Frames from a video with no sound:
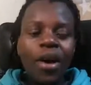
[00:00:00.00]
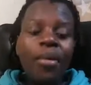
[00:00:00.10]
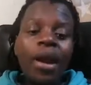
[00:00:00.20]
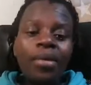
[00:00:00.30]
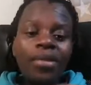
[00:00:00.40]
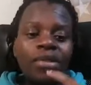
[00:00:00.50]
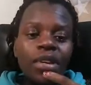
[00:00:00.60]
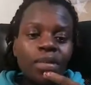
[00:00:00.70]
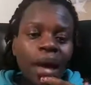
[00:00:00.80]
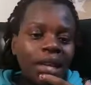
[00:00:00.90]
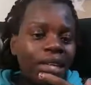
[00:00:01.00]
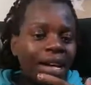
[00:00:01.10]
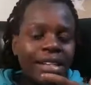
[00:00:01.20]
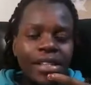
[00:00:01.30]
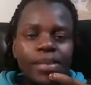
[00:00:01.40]
When I was doing my
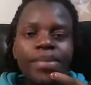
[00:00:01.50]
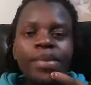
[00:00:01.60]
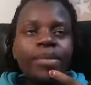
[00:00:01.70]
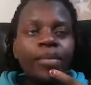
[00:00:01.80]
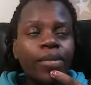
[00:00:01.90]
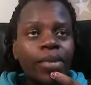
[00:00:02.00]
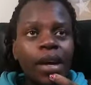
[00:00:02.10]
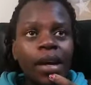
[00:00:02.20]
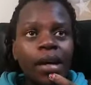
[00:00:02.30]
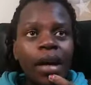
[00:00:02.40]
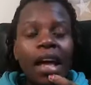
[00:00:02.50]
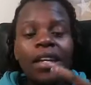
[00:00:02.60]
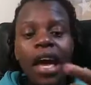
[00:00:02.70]
internship, I